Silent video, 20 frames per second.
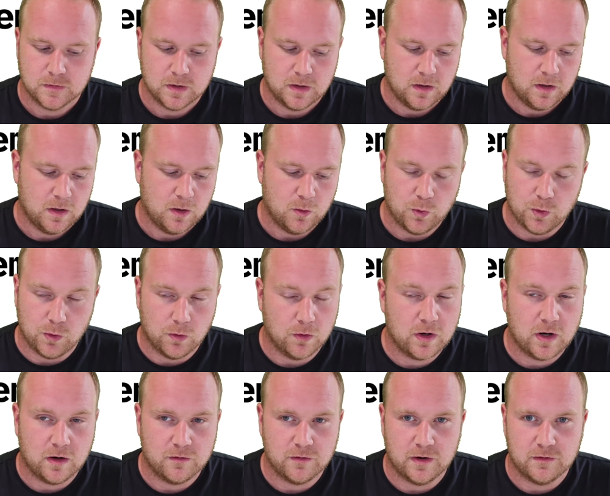We won't
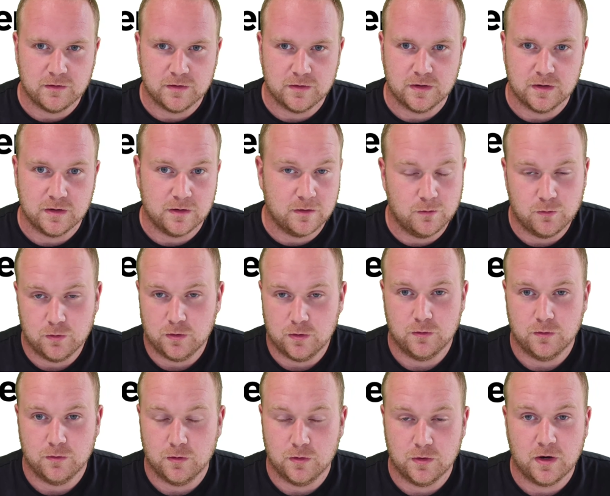cover everything. We
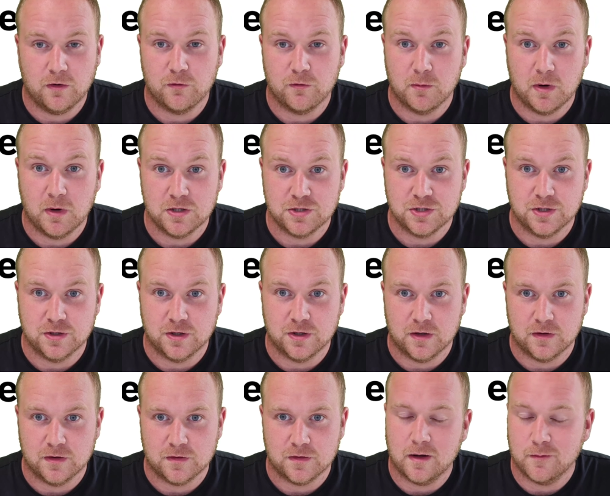won't cover much here,
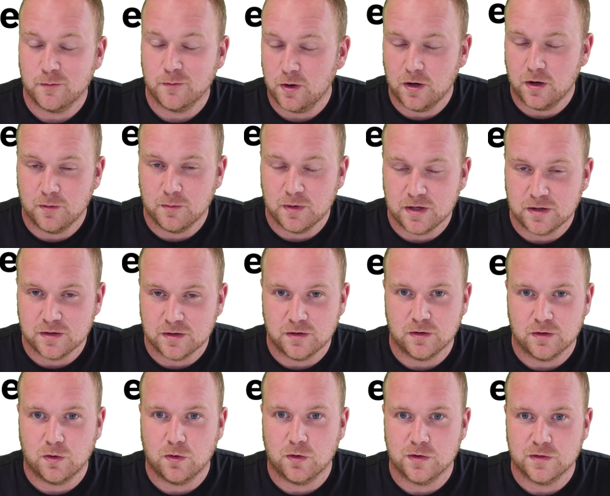honestly. I'll make another
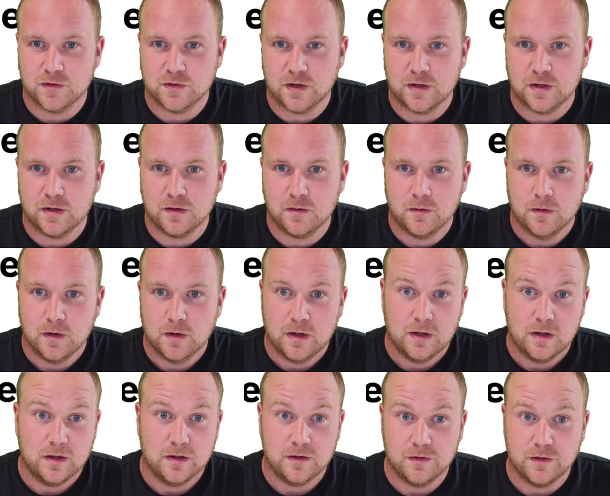course on it.
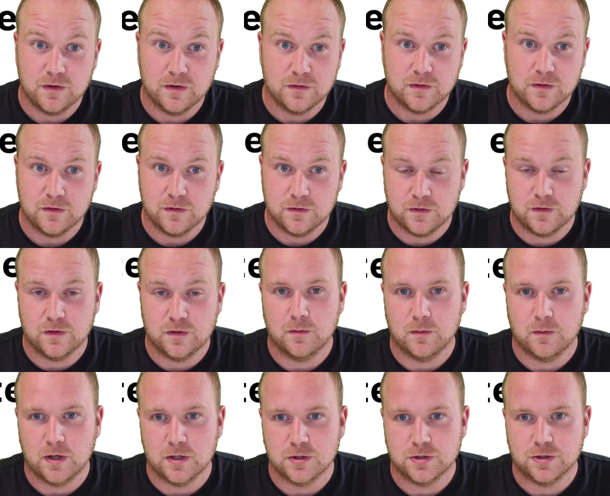There's so
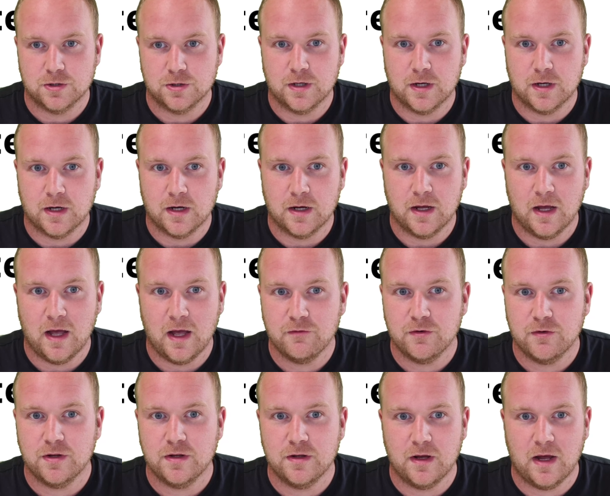much.
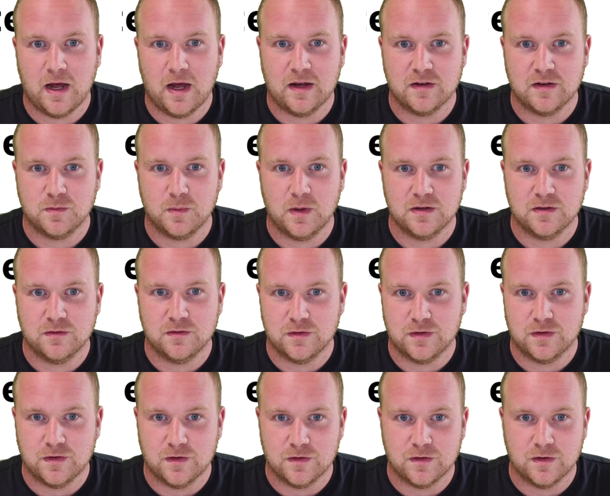Every aspect of the
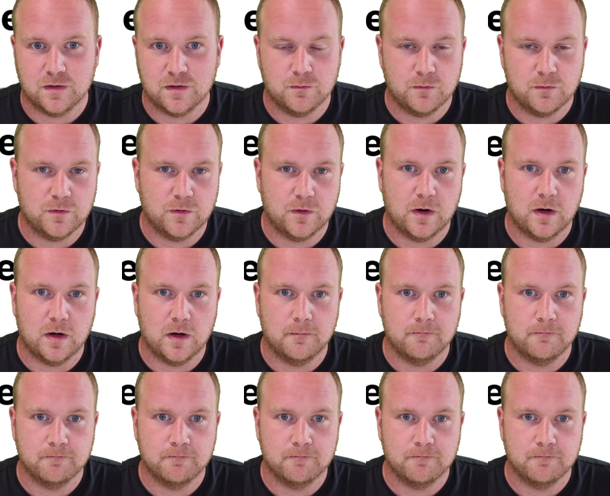system, from